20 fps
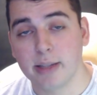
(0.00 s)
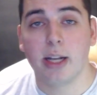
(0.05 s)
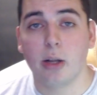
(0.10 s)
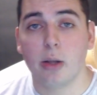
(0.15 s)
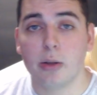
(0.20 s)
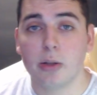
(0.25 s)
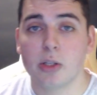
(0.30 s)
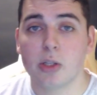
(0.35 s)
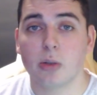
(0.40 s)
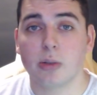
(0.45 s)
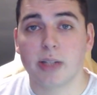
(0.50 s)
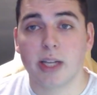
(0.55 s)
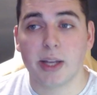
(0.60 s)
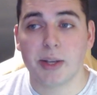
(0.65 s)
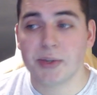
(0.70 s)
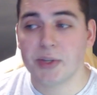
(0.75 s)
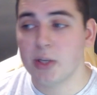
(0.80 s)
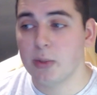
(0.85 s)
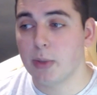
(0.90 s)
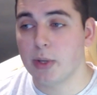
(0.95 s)
it also
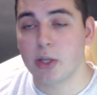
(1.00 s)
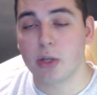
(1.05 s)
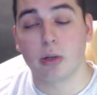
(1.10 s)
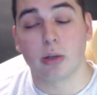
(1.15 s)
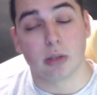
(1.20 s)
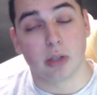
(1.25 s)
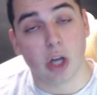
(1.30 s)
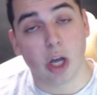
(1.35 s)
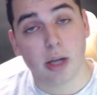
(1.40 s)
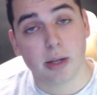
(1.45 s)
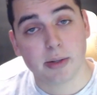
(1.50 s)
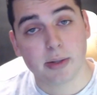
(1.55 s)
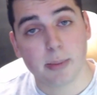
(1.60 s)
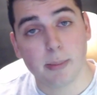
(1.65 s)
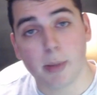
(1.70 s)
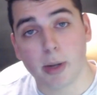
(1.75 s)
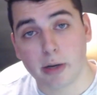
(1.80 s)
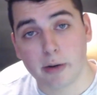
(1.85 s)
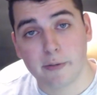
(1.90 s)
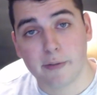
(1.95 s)
tells you when you're not
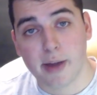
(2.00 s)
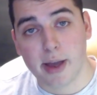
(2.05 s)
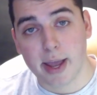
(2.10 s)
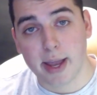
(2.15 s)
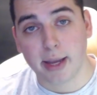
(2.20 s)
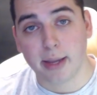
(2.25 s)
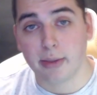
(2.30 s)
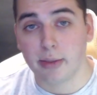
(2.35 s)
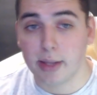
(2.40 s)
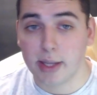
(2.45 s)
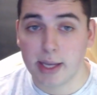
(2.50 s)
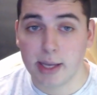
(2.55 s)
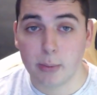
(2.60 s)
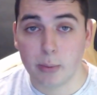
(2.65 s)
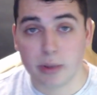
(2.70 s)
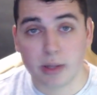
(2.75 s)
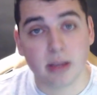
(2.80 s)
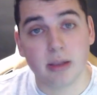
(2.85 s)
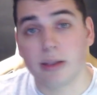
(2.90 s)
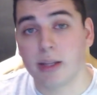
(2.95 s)
modifying
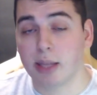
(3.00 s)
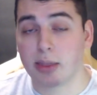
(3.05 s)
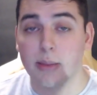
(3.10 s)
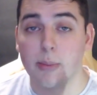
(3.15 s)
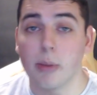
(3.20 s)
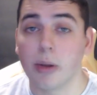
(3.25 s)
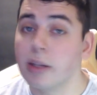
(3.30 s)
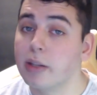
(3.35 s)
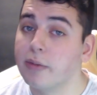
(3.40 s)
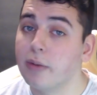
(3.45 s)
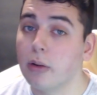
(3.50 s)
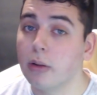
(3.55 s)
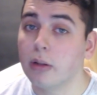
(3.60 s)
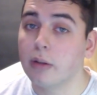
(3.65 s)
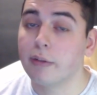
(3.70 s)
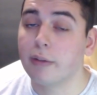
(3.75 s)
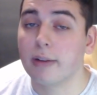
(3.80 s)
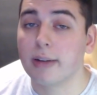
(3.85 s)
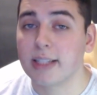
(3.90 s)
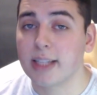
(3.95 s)
within like the mods folder,
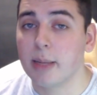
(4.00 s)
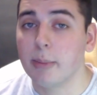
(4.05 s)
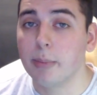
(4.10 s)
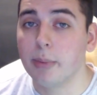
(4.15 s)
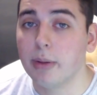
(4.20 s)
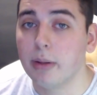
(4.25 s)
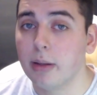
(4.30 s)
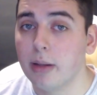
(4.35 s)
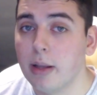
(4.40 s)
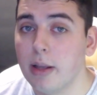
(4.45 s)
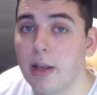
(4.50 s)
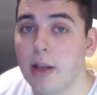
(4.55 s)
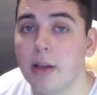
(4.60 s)
for example.